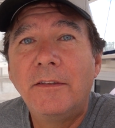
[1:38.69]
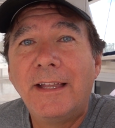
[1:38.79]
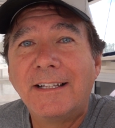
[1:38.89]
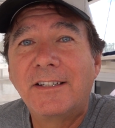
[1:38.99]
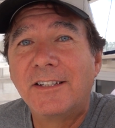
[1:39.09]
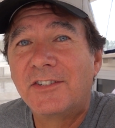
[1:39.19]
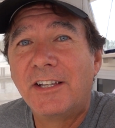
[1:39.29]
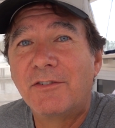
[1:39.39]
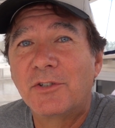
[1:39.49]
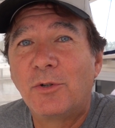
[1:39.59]
that's going to
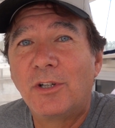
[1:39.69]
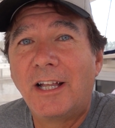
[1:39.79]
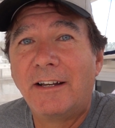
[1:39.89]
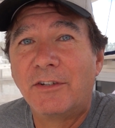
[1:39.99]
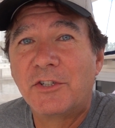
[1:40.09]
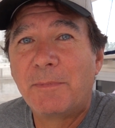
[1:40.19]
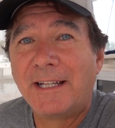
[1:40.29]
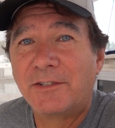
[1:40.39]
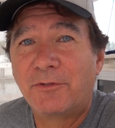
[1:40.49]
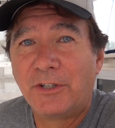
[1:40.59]
save us a whole lot of
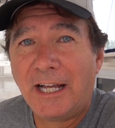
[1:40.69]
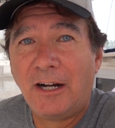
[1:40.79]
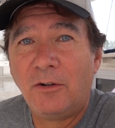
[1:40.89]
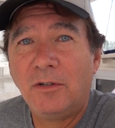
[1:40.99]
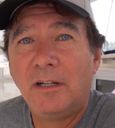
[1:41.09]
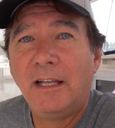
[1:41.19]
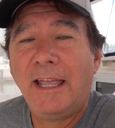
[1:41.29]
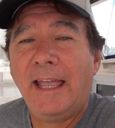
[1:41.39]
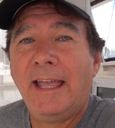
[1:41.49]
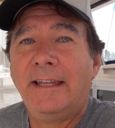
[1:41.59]
expense for now
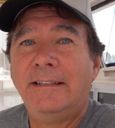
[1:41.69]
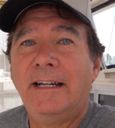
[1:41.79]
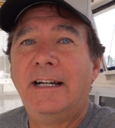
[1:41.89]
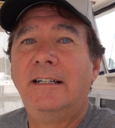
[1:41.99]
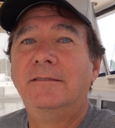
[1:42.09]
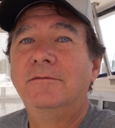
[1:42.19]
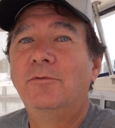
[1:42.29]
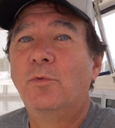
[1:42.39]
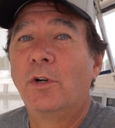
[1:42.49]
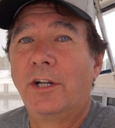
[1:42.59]
and uh,
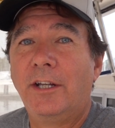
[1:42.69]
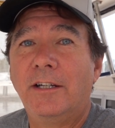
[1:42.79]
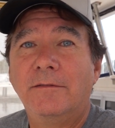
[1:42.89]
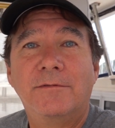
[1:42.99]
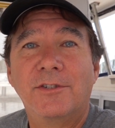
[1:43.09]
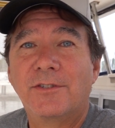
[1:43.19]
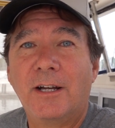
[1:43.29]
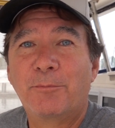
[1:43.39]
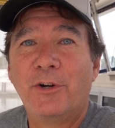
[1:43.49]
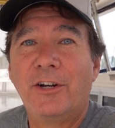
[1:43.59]
we're going to just
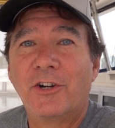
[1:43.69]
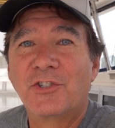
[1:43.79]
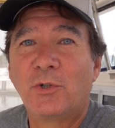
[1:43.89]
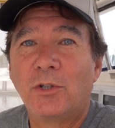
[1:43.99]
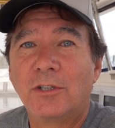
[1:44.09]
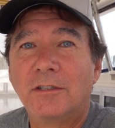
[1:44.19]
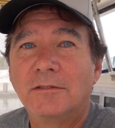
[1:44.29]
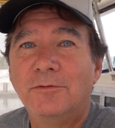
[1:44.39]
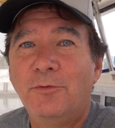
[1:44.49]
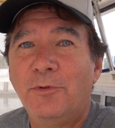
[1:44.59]
upgrade our solar
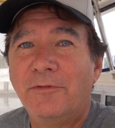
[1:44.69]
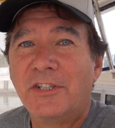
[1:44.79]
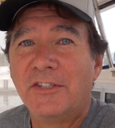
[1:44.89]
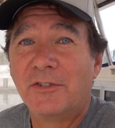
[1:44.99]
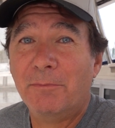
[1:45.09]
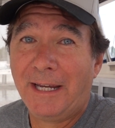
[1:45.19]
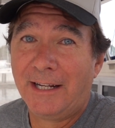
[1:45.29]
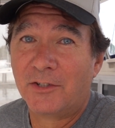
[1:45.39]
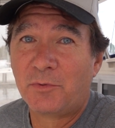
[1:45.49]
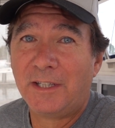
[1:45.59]
we've seen some
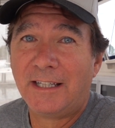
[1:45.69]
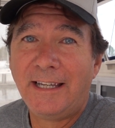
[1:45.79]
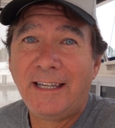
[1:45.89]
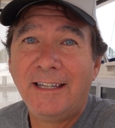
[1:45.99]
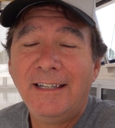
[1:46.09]
panels we like